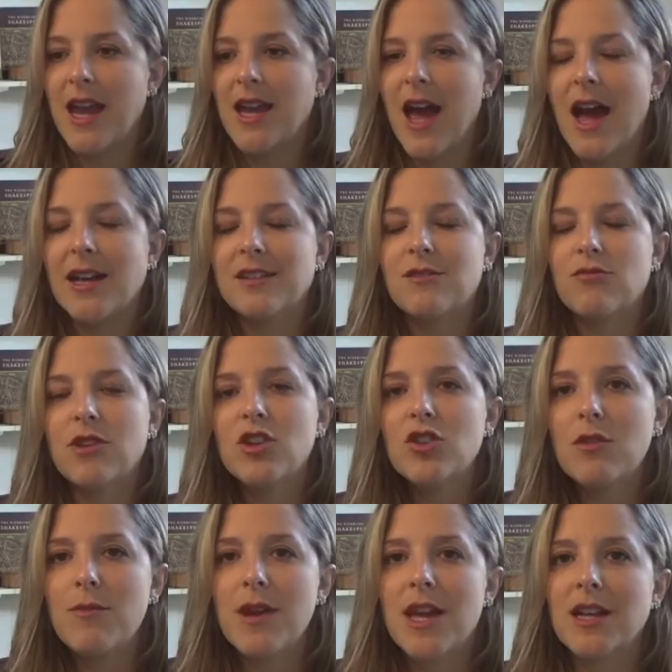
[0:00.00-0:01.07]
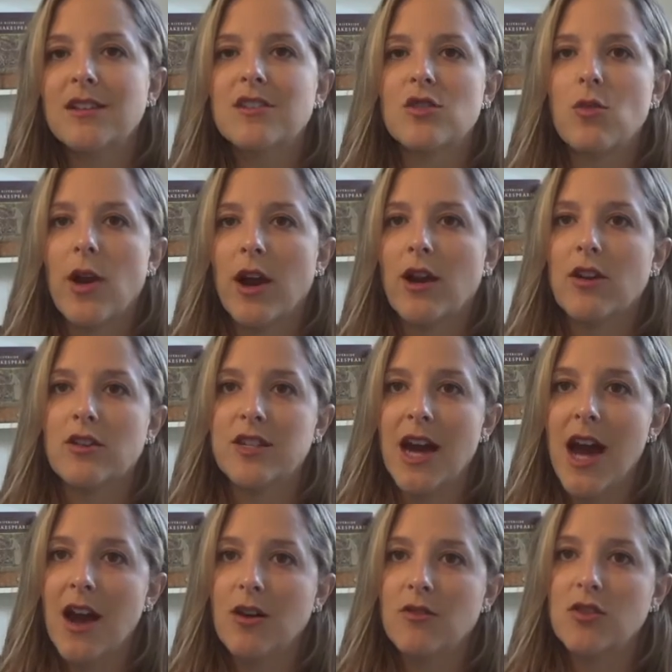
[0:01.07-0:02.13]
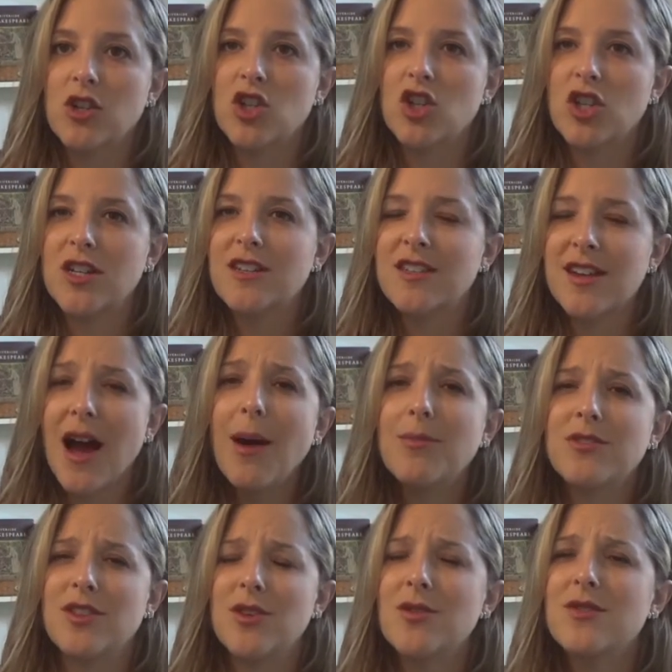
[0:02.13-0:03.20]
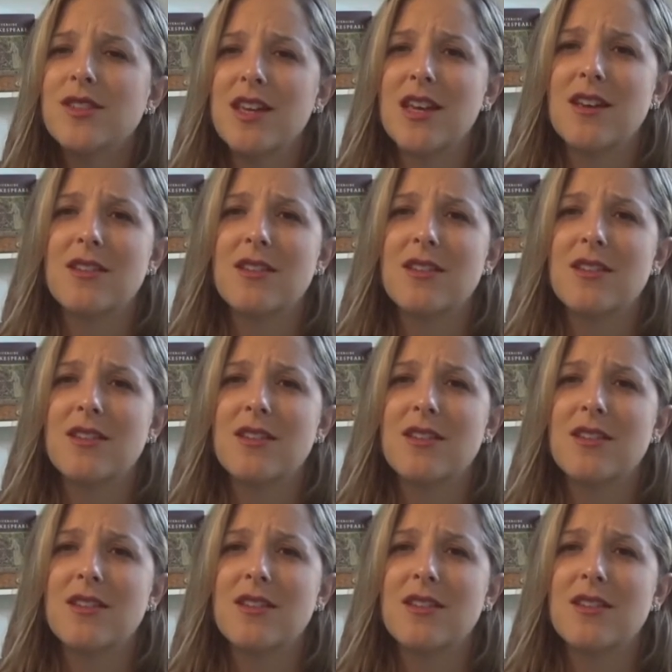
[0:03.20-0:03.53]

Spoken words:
as Richard begins to wear her down, she stops using